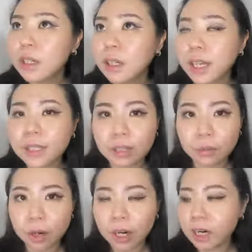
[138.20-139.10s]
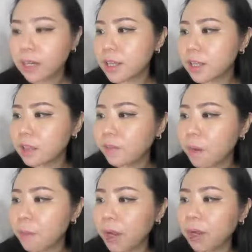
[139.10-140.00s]
cleansing water. This is
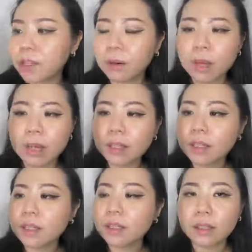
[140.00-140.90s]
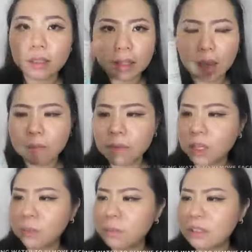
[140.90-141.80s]
from BIODERMA. This is
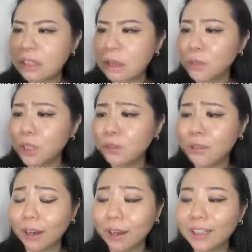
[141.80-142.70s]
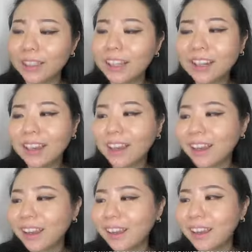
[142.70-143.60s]
SENSIBIO, yeah.
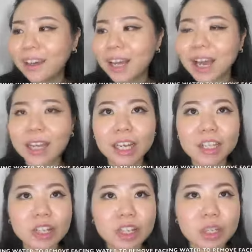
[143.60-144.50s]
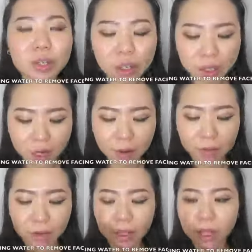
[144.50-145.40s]
And I actually use
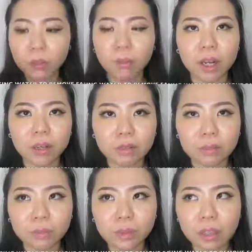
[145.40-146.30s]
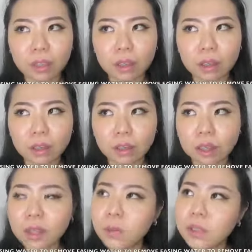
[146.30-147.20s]
another one. I
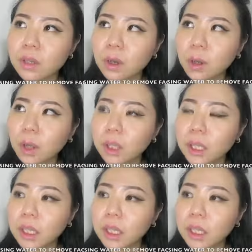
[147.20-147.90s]
think it was called